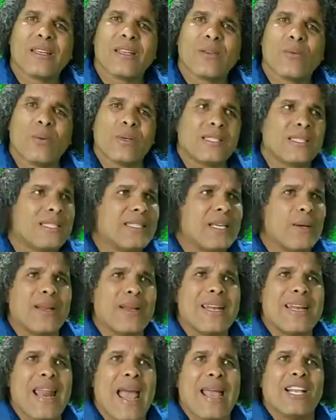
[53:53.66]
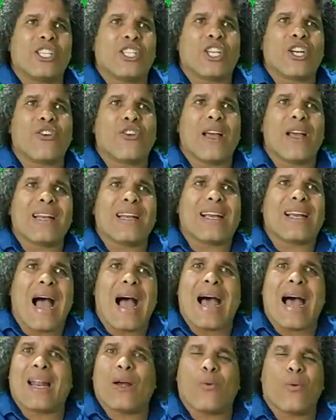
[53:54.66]
What's this thing with Nigeria and
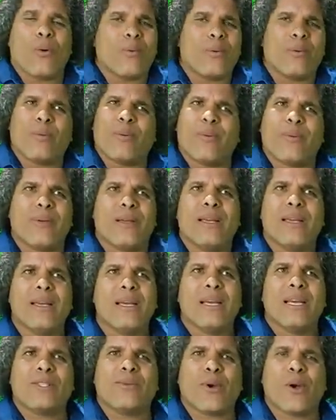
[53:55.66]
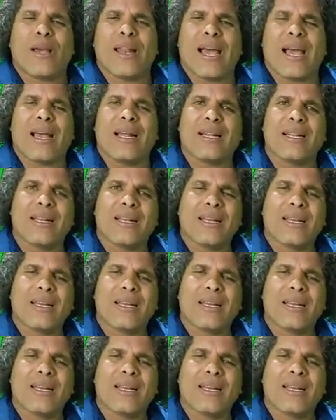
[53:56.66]
Ghana? What's going on?